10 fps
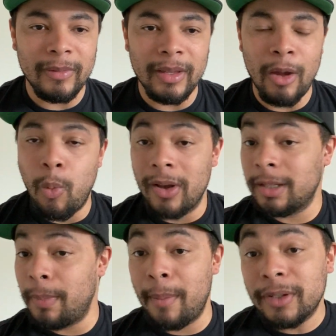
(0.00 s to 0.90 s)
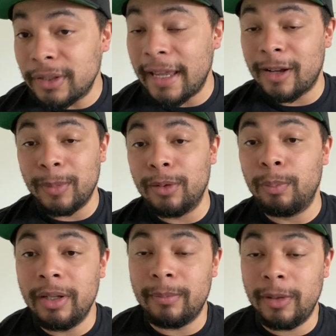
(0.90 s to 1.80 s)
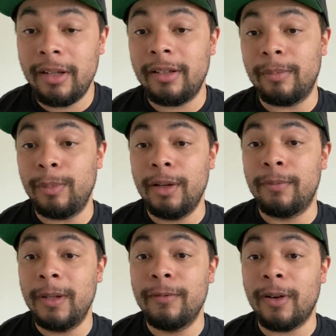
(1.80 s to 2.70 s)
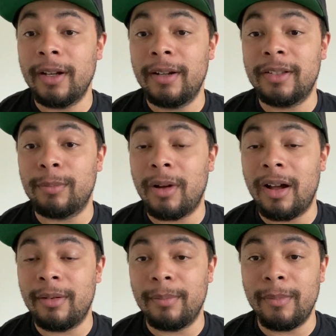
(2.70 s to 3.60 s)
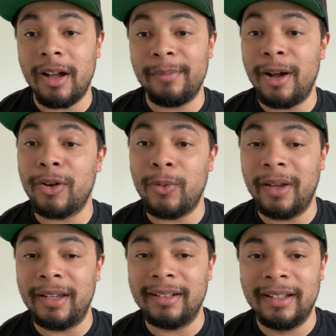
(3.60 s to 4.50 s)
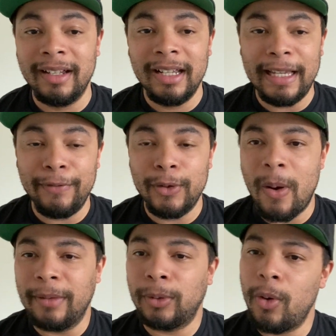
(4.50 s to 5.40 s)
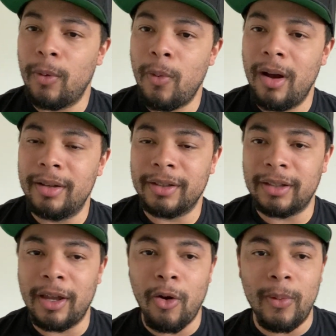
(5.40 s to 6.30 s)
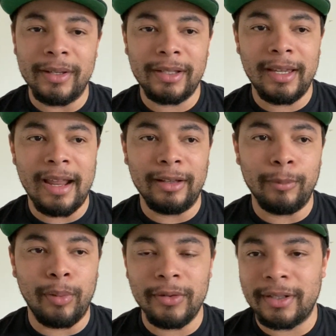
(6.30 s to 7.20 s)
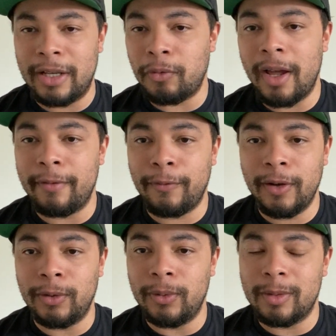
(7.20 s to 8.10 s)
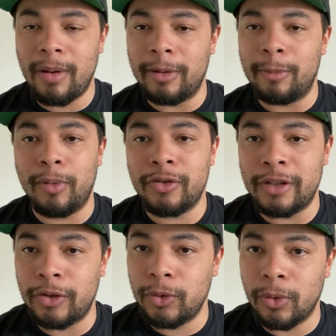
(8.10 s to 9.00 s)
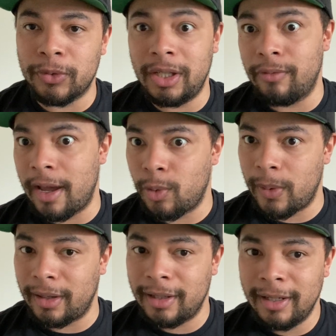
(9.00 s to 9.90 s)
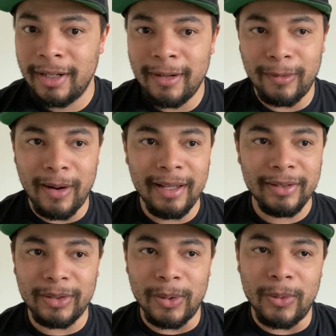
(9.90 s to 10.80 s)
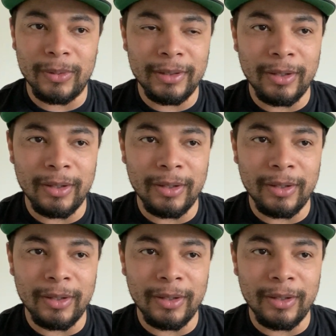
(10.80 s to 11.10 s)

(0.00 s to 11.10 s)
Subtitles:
It wasn't by mistake of me running into my queen, even though I thought it was, because they always say that the person that's right in front of you is probably the person that you don't see right away, right? So